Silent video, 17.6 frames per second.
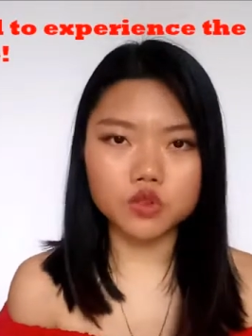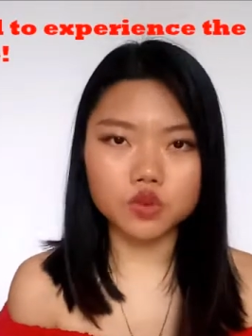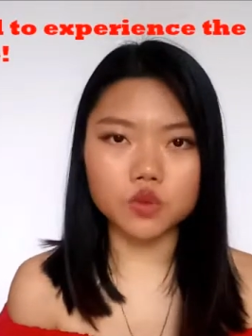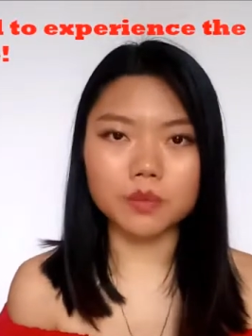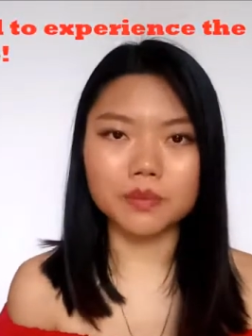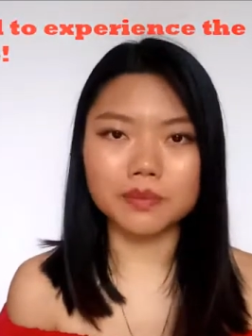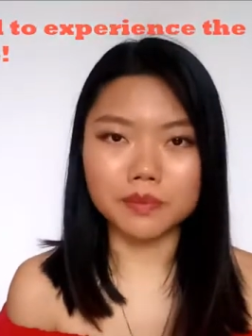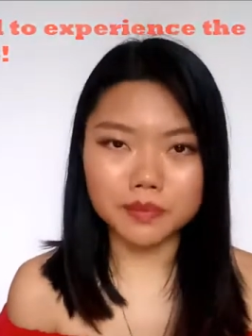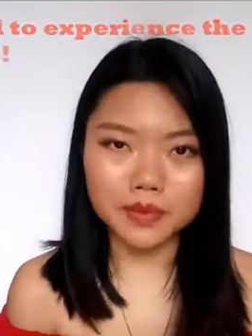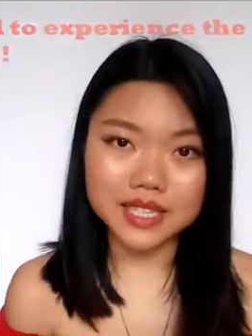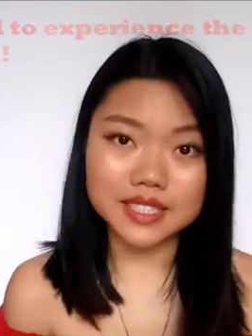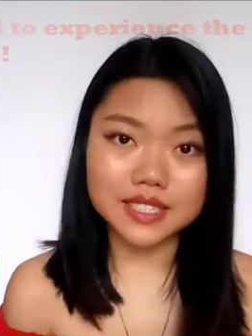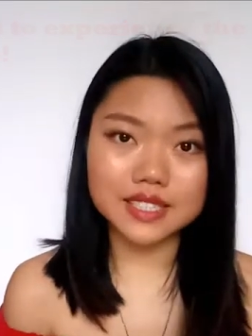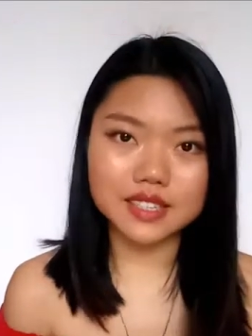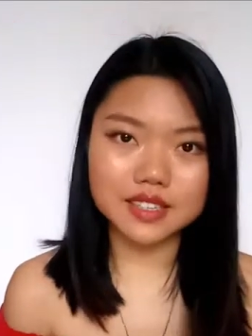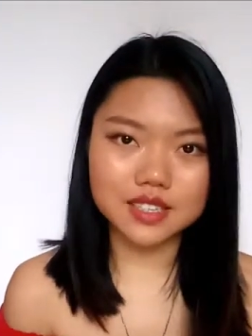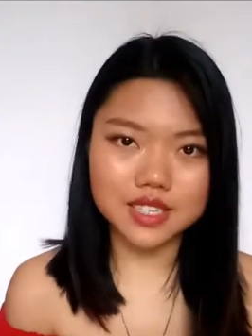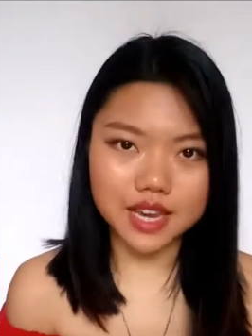you
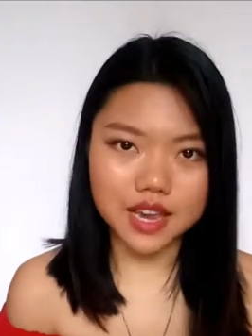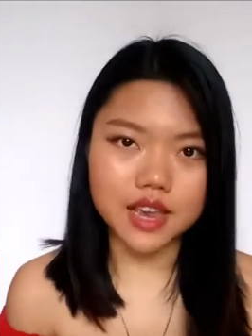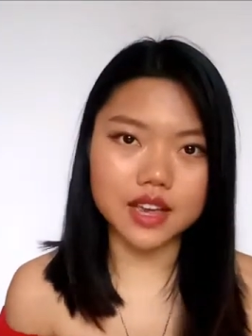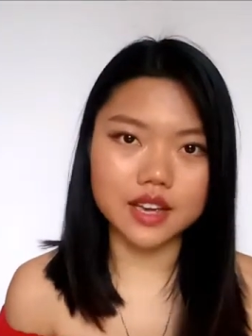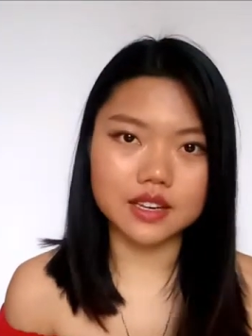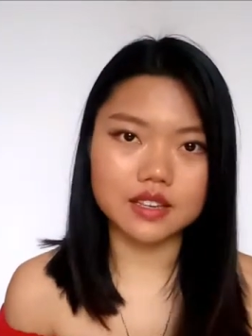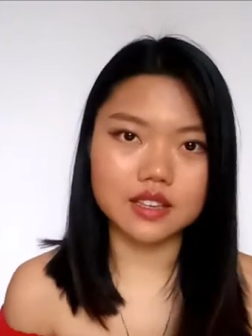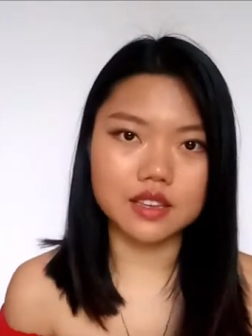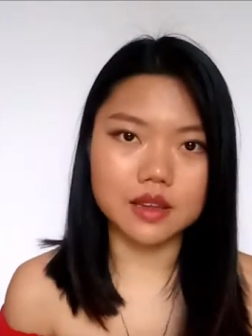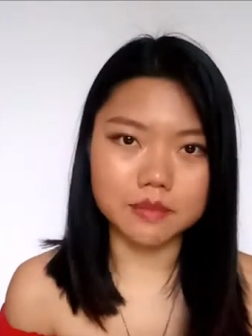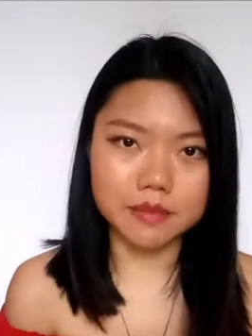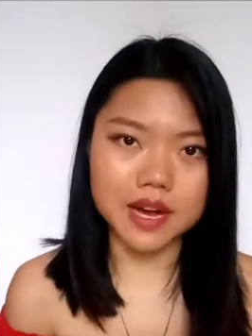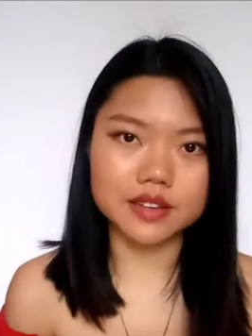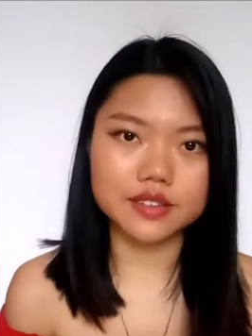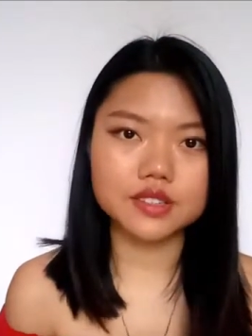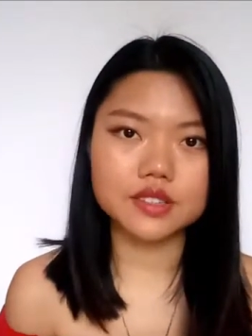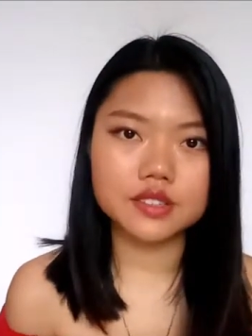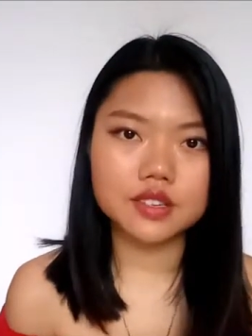must take the
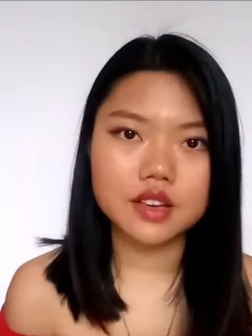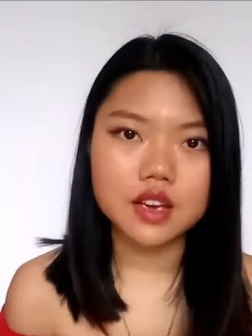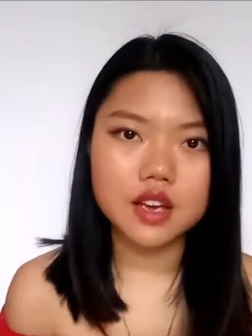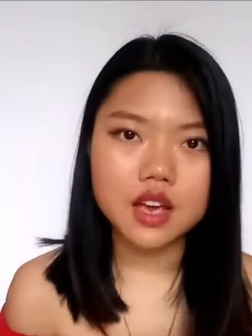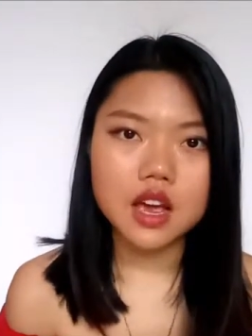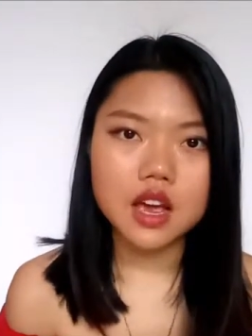bus.